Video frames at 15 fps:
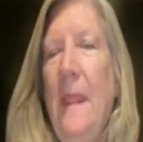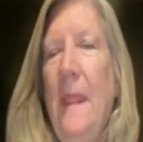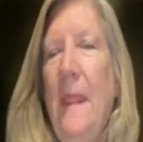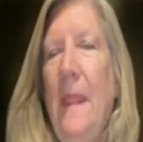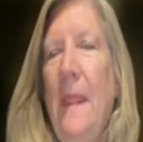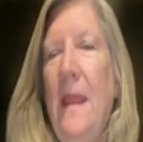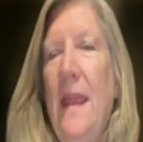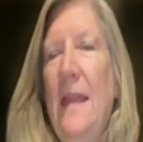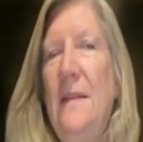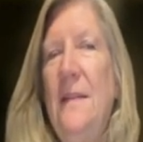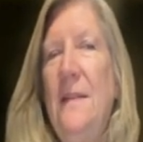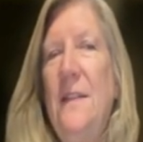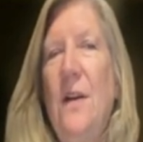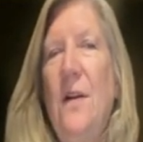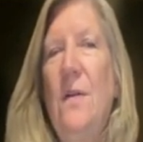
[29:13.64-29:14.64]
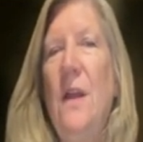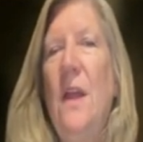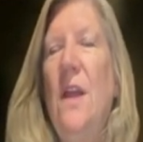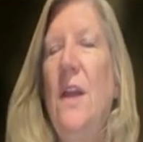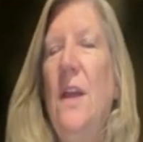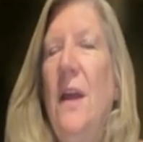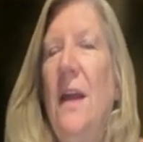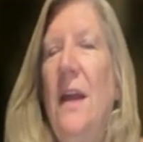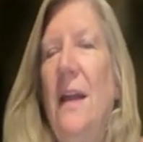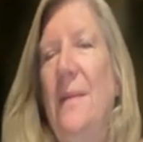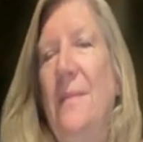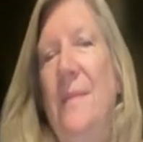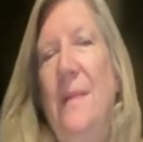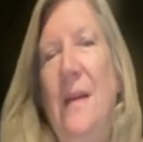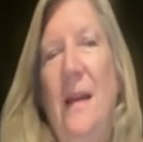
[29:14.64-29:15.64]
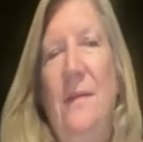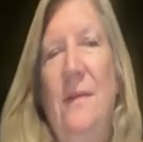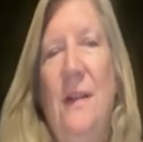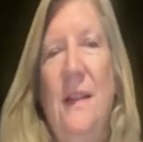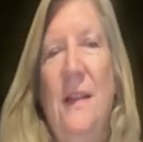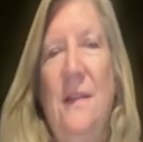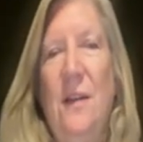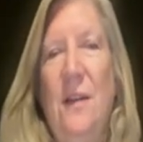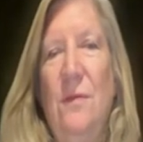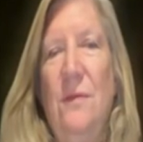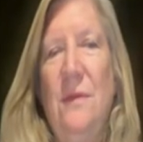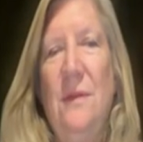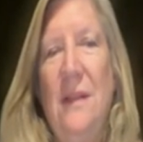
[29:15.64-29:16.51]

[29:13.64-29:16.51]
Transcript: And so um, I really don't